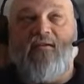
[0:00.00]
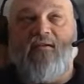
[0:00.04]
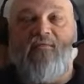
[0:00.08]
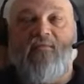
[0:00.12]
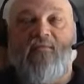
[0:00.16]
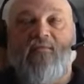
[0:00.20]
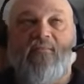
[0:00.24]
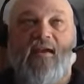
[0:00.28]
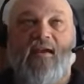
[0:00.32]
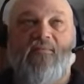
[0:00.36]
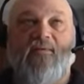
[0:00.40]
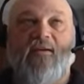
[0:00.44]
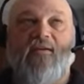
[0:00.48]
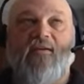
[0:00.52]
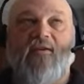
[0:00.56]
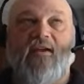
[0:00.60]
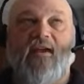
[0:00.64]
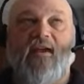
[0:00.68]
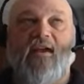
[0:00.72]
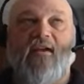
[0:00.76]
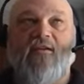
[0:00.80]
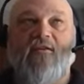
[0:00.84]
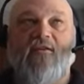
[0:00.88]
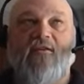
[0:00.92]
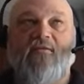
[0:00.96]
maybe even
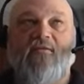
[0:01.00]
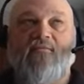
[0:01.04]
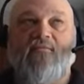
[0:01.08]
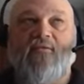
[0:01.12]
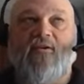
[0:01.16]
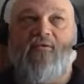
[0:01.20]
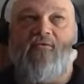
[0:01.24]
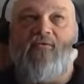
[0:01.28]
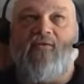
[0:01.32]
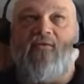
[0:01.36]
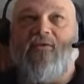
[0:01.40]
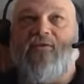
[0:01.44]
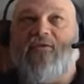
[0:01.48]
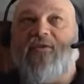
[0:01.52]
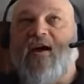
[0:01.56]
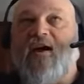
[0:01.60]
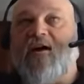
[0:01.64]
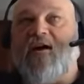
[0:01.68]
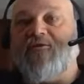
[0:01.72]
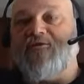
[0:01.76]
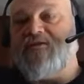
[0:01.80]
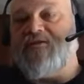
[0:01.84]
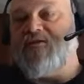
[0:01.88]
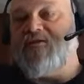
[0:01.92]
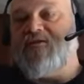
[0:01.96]
getting over a
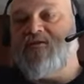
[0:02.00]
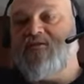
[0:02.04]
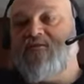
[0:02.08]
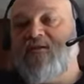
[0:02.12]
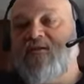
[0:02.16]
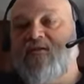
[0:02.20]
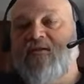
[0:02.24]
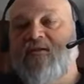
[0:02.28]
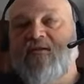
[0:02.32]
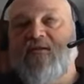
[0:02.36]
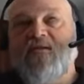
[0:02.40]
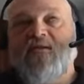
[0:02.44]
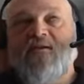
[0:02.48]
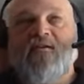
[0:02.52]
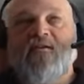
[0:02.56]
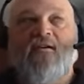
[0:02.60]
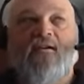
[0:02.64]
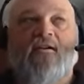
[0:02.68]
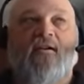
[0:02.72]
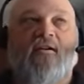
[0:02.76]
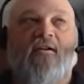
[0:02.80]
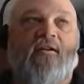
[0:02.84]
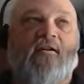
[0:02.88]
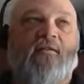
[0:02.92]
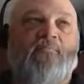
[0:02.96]
thousand,
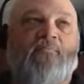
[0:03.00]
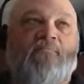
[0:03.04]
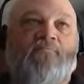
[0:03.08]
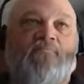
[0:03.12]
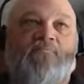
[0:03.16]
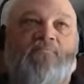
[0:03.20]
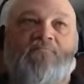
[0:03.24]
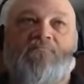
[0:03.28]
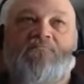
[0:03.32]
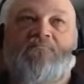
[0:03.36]
um,